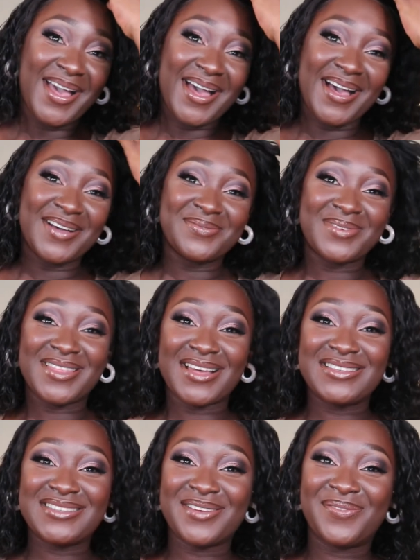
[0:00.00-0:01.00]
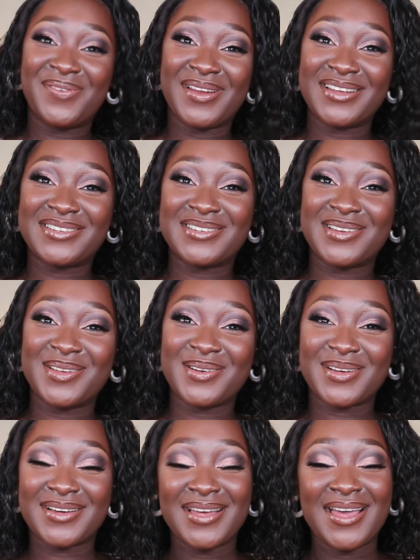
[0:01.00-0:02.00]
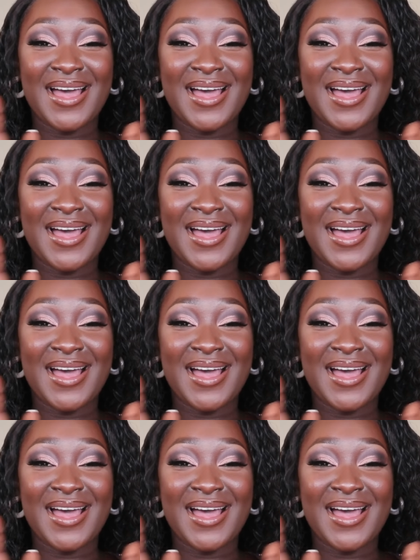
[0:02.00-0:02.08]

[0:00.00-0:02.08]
Um but that's the finished look.